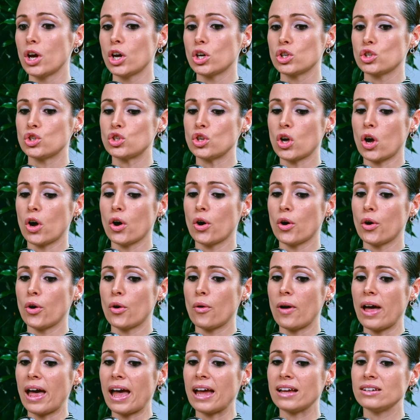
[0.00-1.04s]

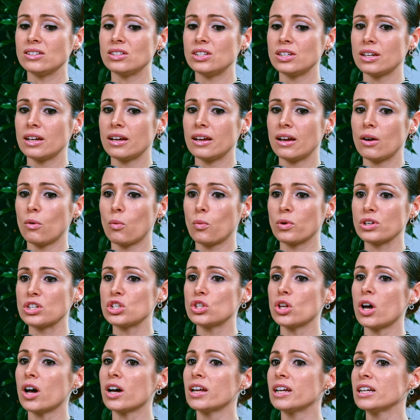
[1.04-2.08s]
So, and we're
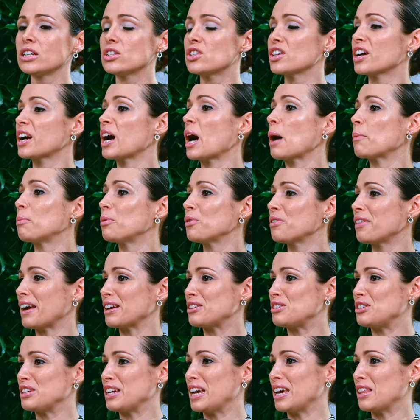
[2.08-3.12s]
starting to couple
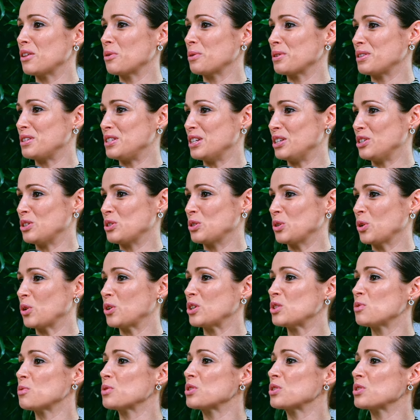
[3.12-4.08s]
that together with digital because